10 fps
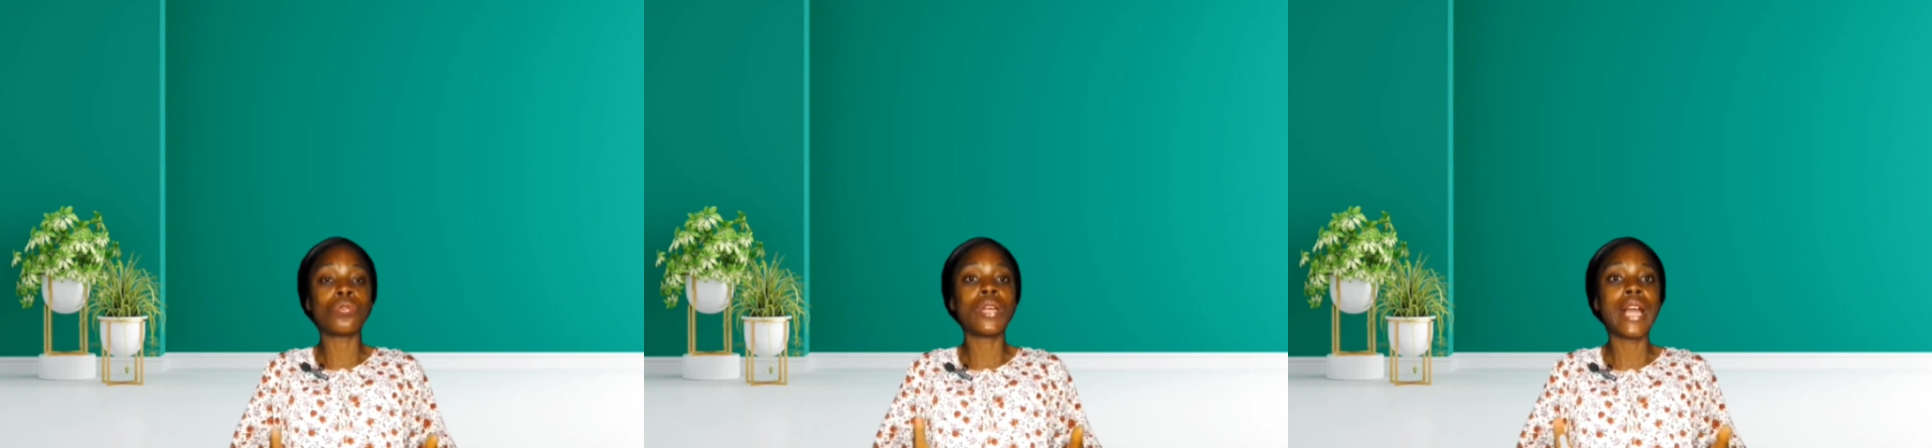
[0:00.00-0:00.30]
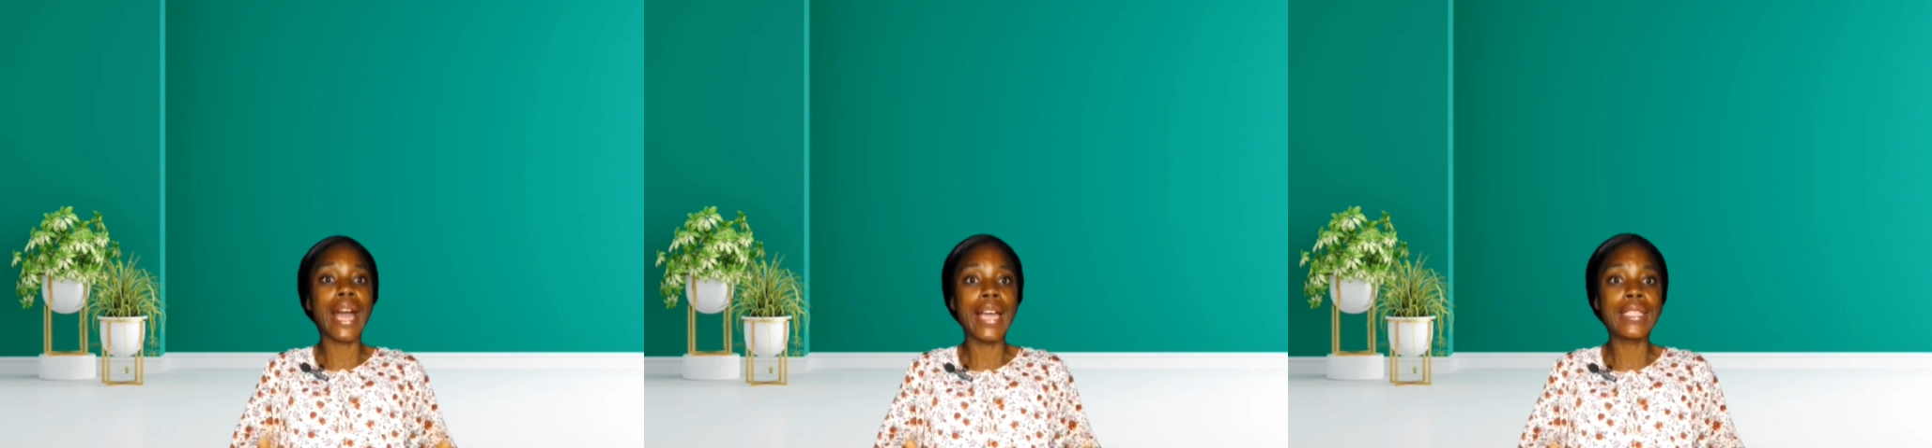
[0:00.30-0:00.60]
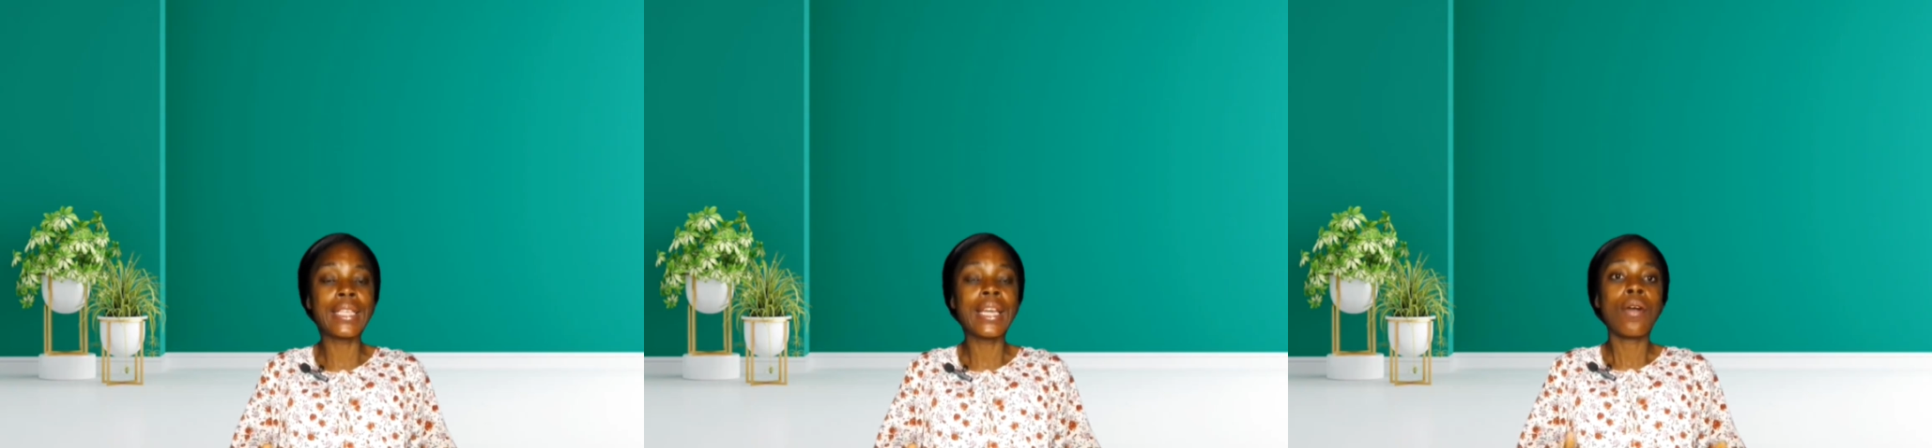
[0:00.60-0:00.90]
to
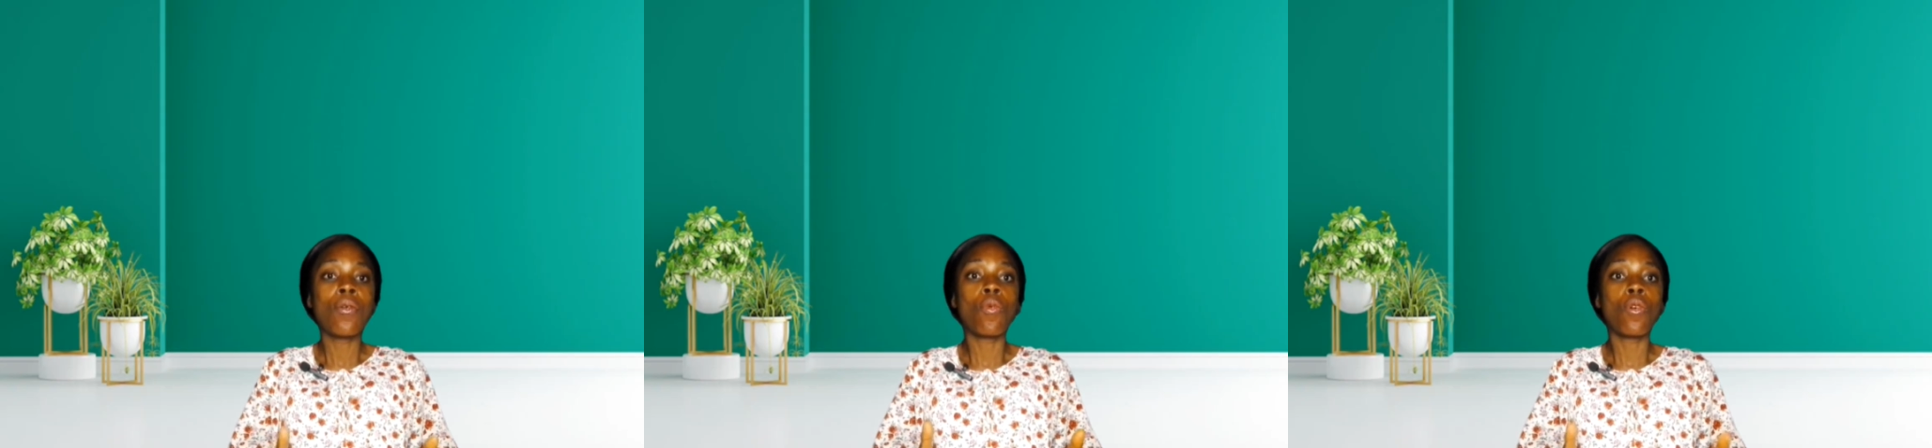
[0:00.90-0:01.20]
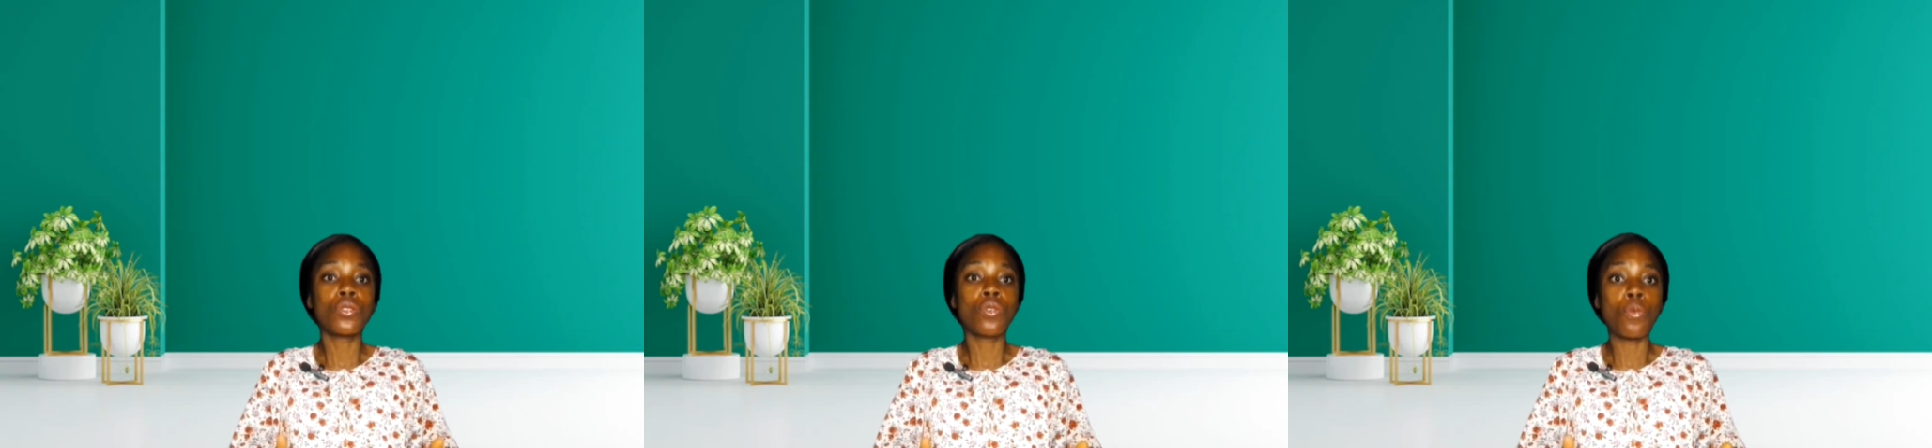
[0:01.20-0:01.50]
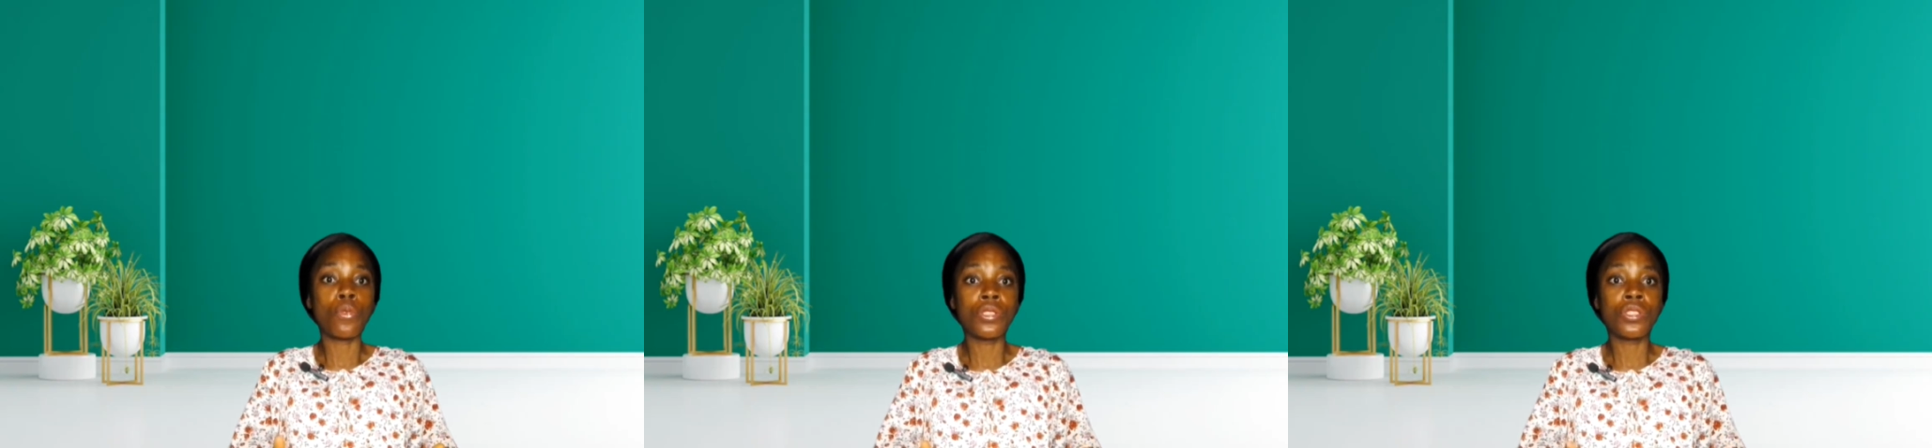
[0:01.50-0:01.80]
guide what
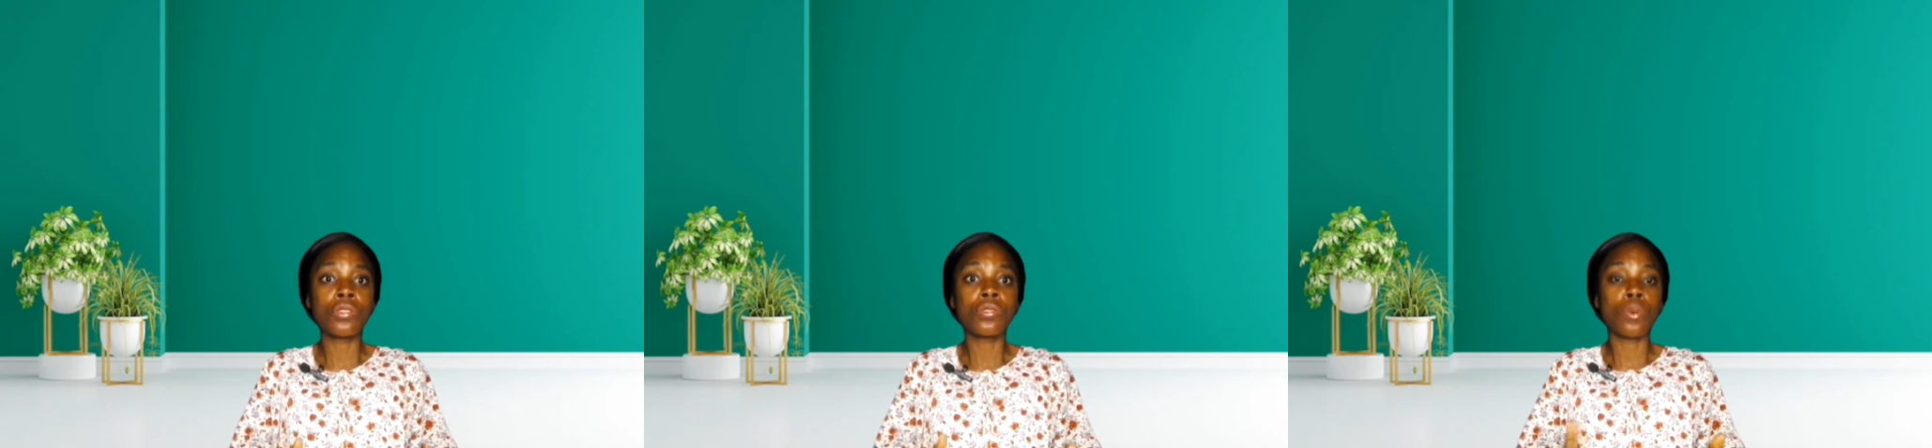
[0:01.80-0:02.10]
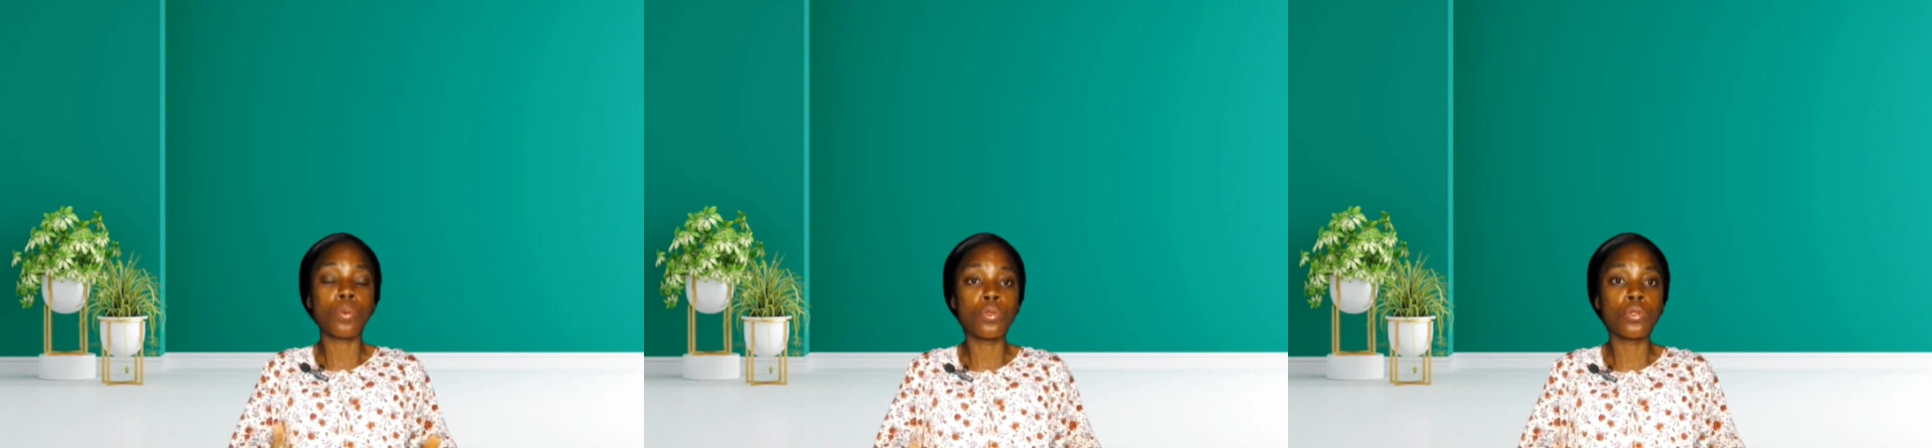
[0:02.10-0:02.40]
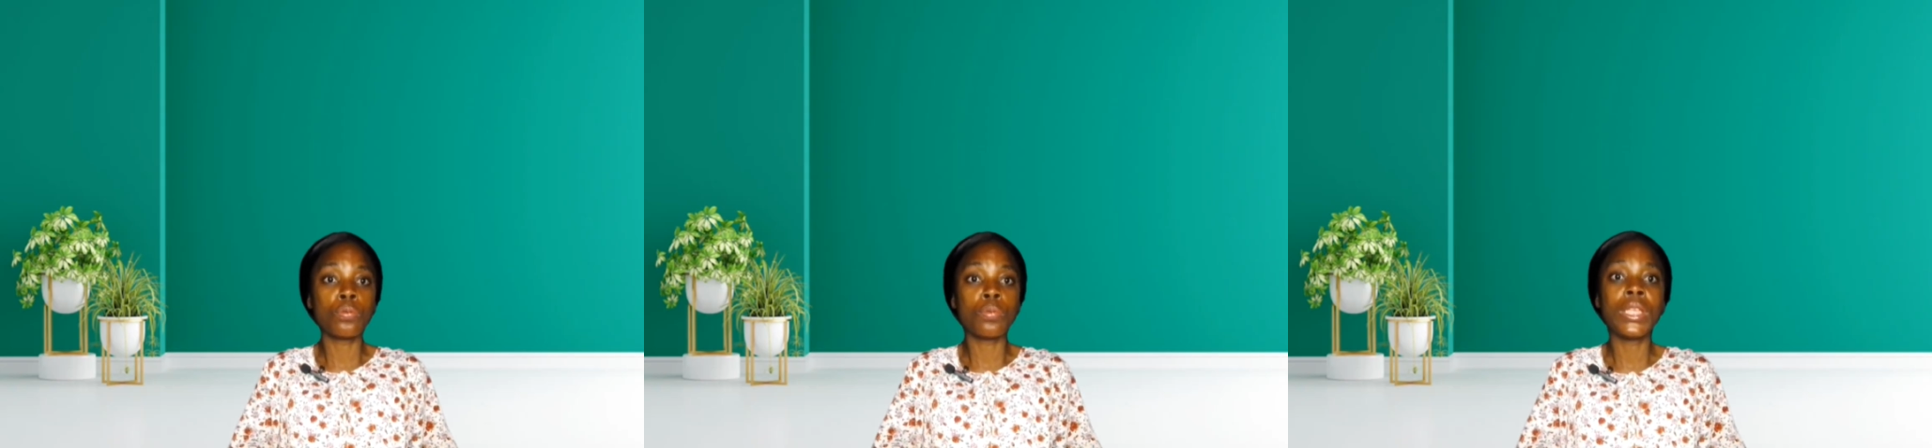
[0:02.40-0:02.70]
composition is supposed
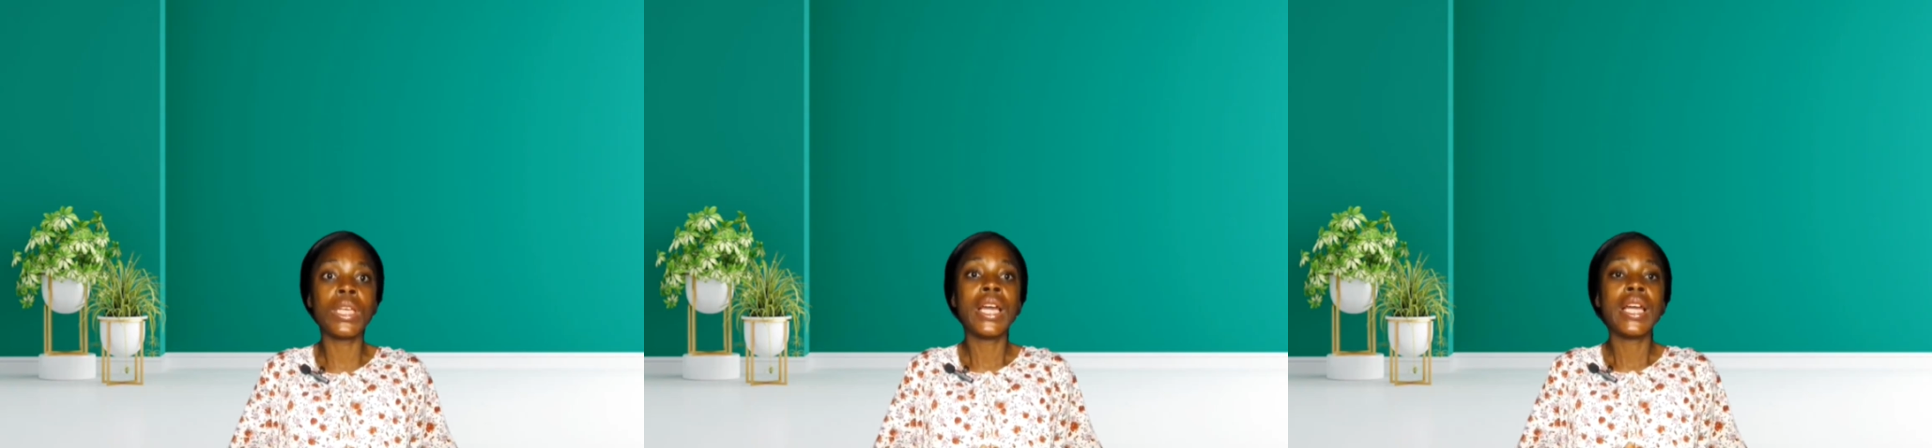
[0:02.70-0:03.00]
to be